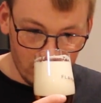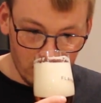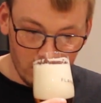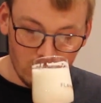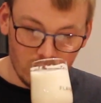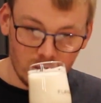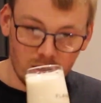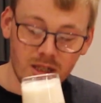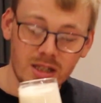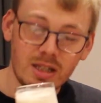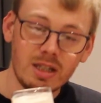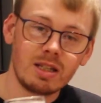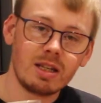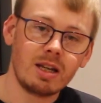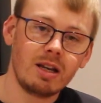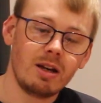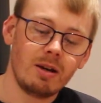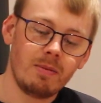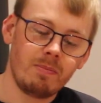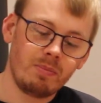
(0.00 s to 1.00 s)
So this is
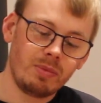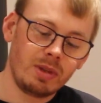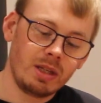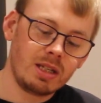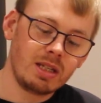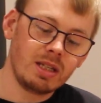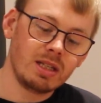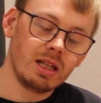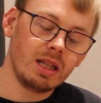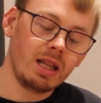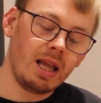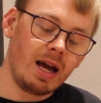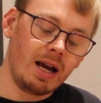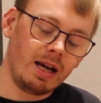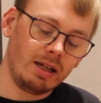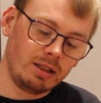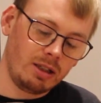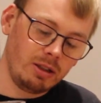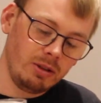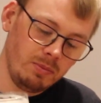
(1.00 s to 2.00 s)
a
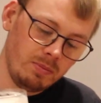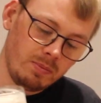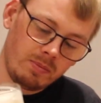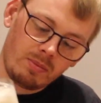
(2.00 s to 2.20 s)
lager.